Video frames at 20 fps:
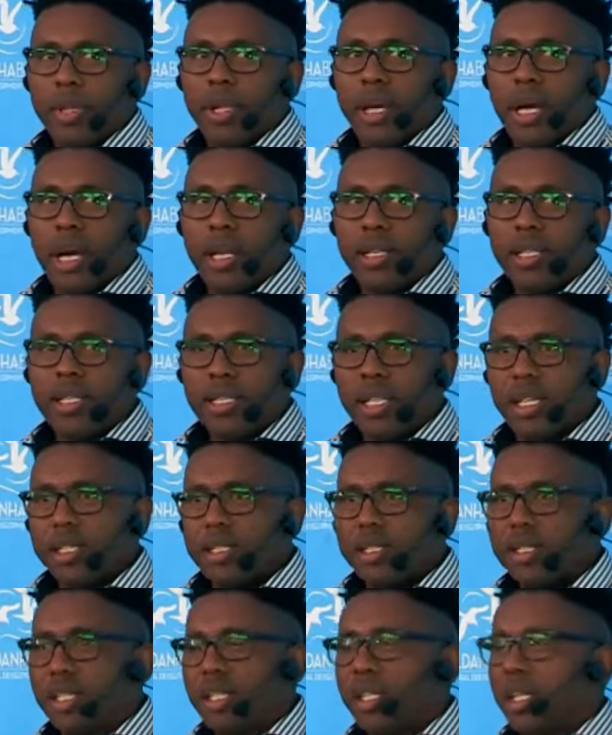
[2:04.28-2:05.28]

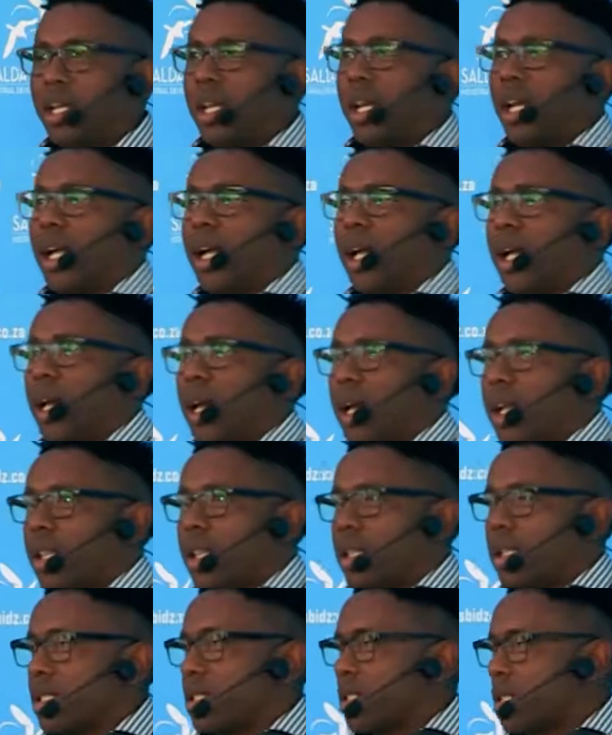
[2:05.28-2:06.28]
IDZ,
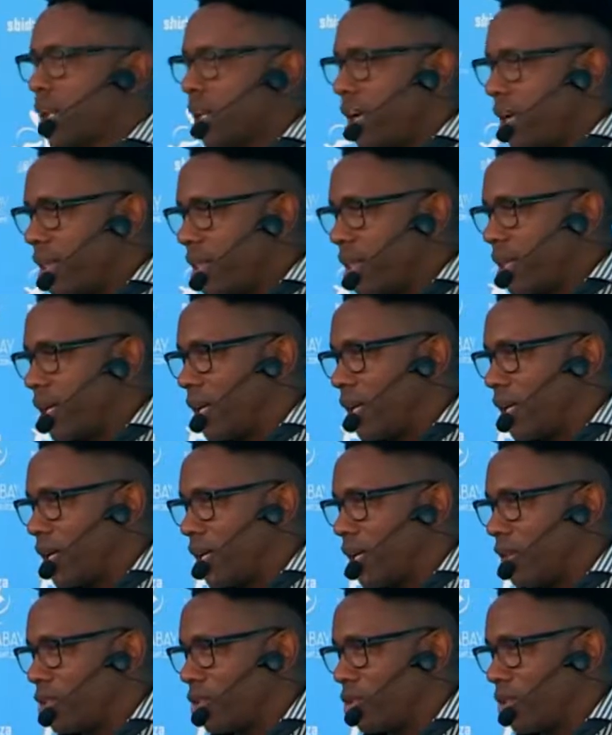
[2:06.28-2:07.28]
this is the 8th
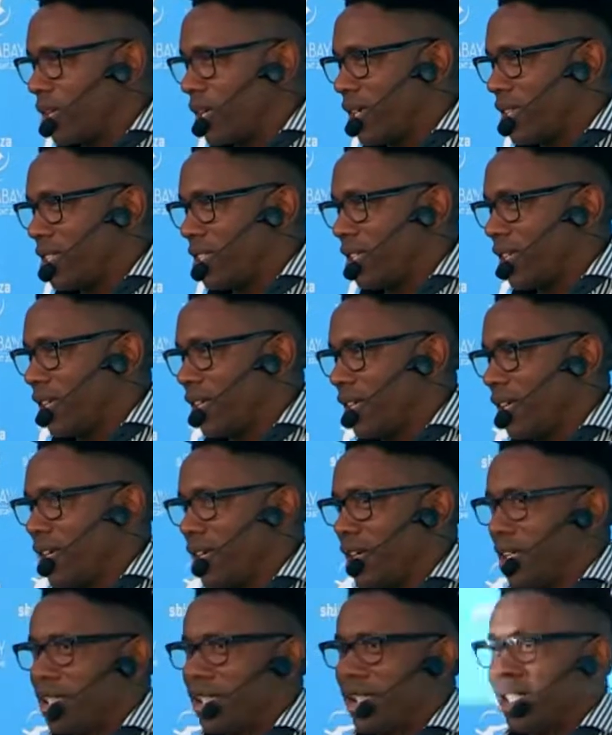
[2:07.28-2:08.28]
Togasi,
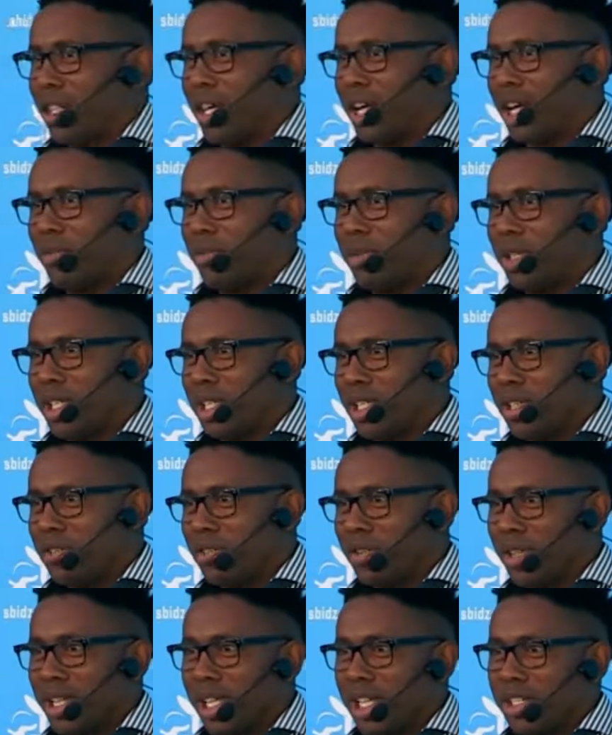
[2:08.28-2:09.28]
and I
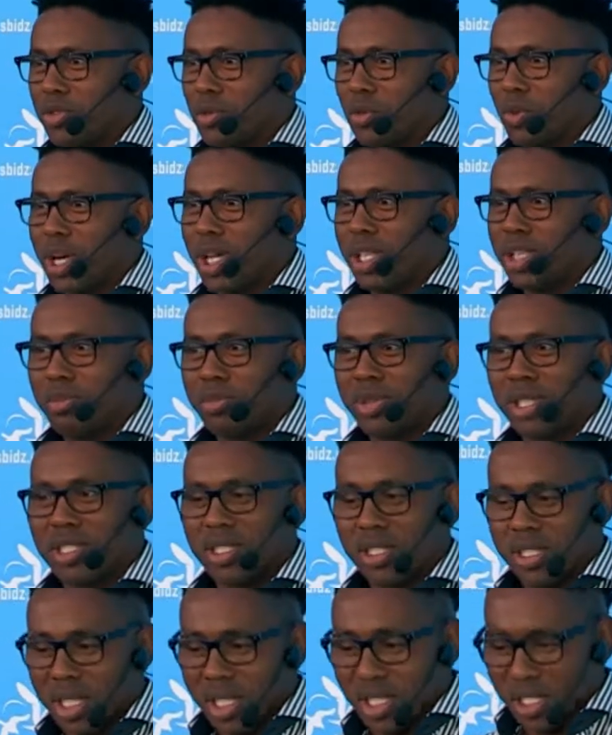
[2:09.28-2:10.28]
believe, and that's why in the
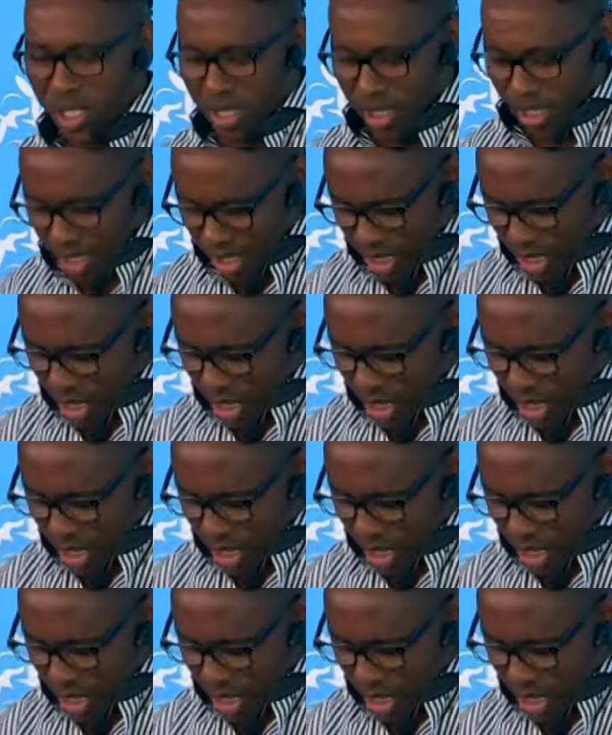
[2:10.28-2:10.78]
presentation